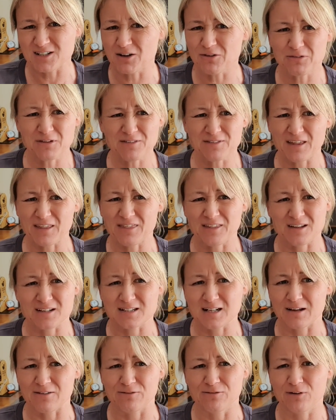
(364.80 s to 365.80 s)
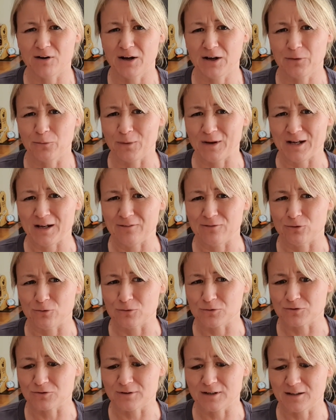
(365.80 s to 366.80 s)
don't think they're things like vine
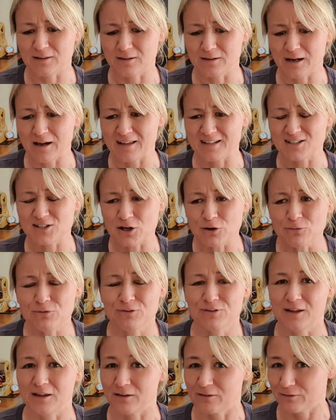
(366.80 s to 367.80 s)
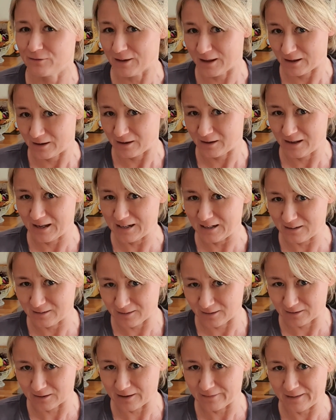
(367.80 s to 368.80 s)
weevils or anything like that. I don't think they're
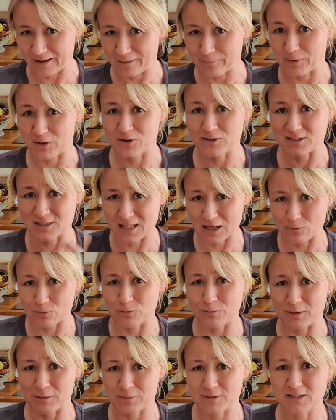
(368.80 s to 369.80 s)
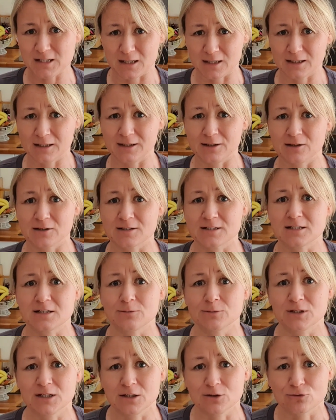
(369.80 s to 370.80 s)
anything like that, because they would be particularly nasty
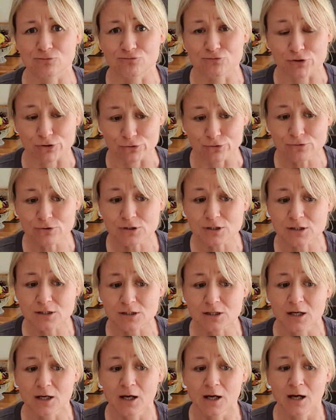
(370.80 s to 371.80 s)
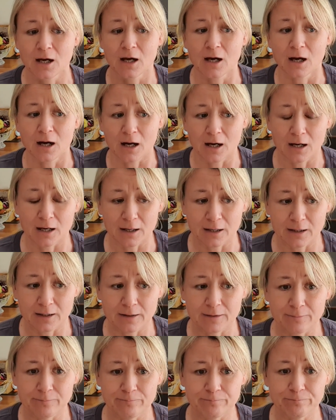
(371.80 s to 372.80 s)
and would eat the roots.
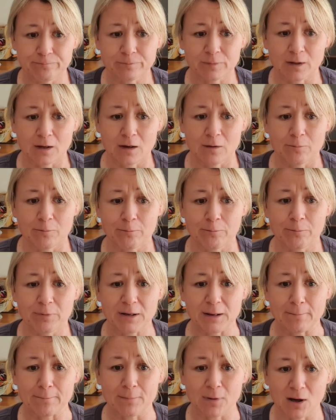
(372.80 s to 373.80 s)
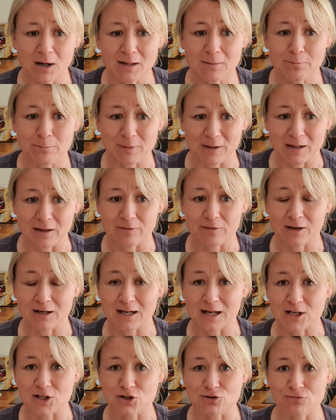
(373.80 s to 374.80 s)
But it might be that
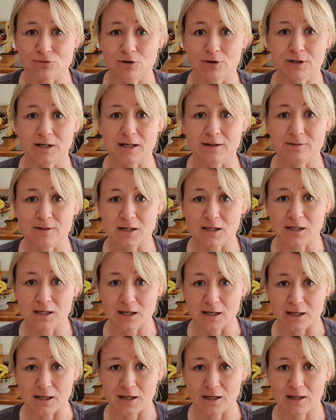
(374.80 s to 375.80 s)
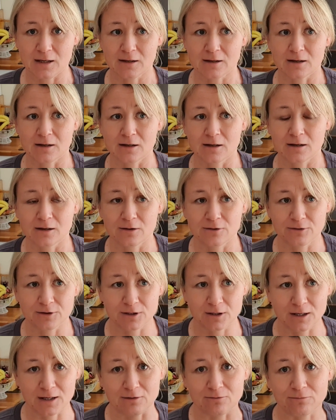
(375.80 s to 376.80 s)
later on in the year
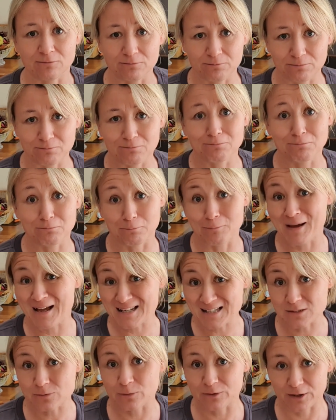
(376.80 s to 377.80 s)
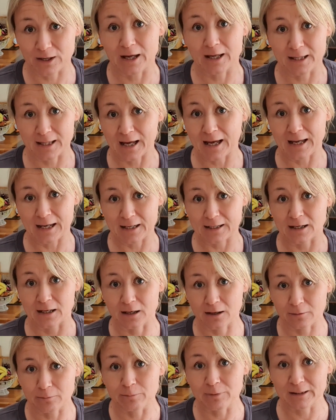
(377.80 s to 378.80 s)
that I mess with it again
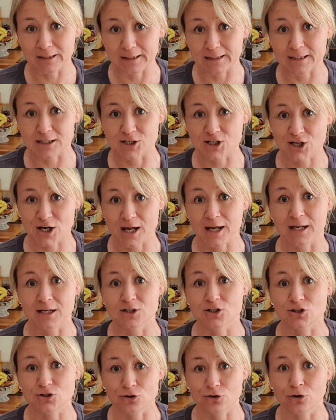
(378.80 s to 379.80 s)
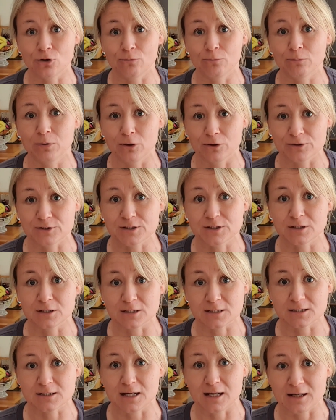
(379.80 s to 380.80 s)
and completely change the compost
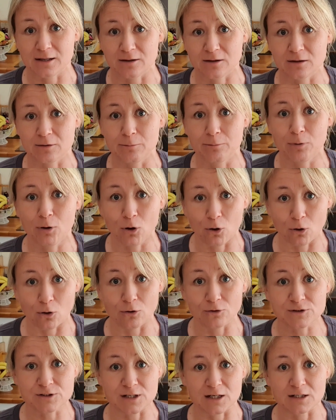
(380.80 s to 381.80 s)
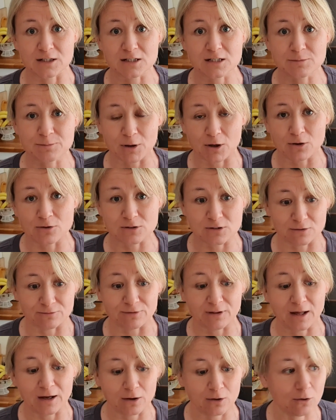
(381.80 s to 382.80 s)
that's in the pot and dispose
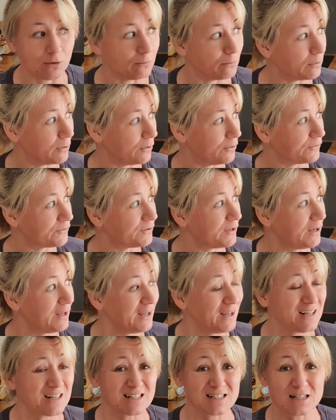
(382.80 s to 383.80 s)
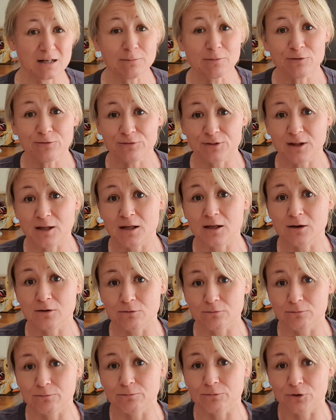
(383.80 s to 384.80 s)
of that compost. Some of
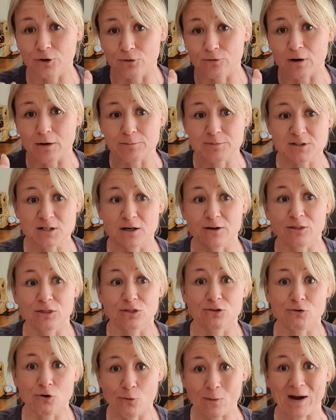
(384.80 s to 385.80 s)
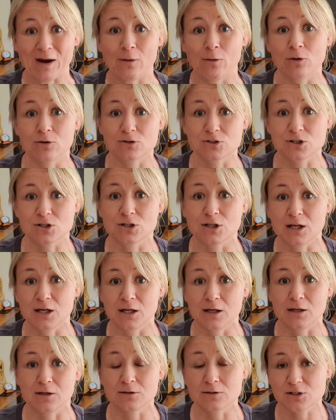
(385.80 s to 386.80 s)
the grubs I threw out onto
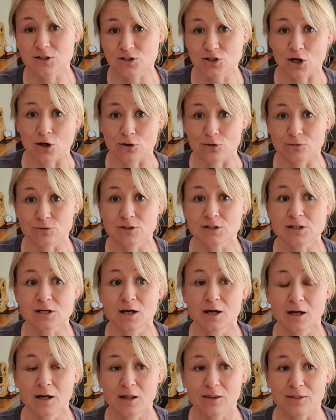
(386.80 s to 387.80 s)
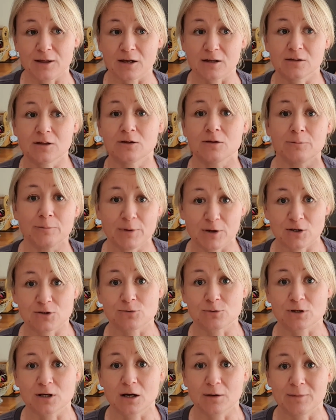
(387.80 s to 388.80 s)
the stones thinking that the
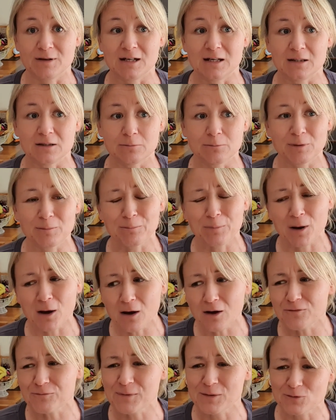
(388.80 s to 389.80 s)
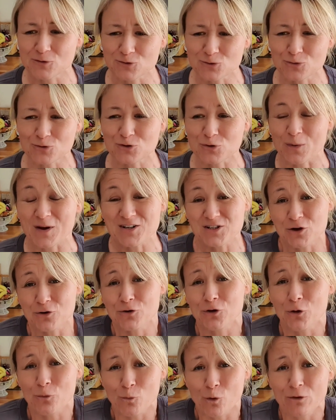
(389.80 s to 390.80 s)
birds would come and eat them, but part of me was also, I
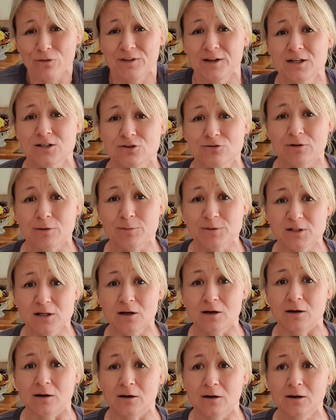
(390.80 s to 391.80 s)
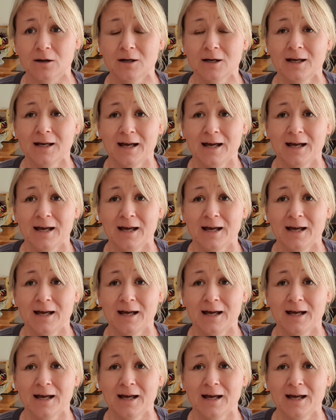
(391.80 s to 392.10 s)
don't know what these grubs are,